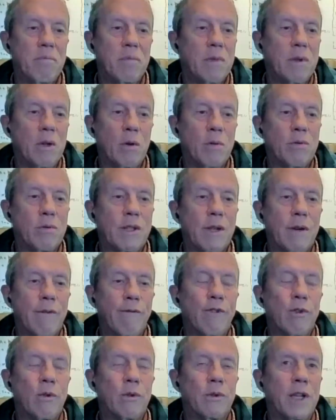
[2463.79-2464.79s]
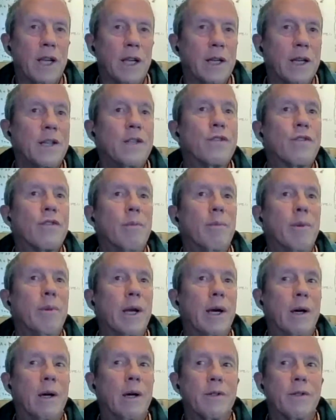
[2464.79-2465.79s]
you know several decades from
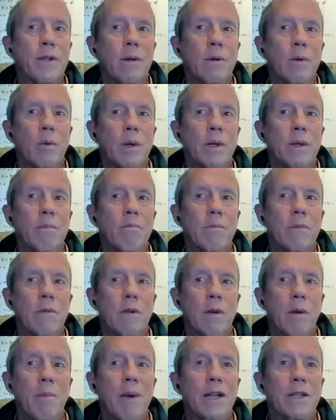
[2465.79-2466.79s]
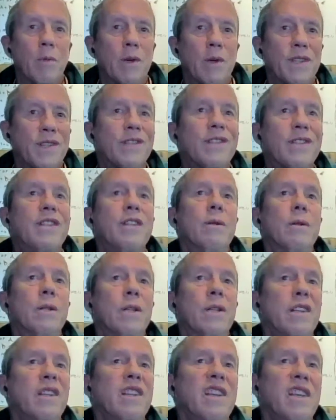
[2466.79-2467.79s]
now, so we imagine we're still
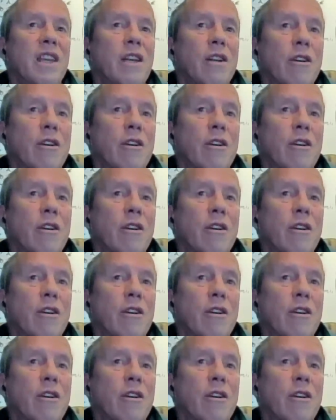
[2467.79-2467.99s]
in the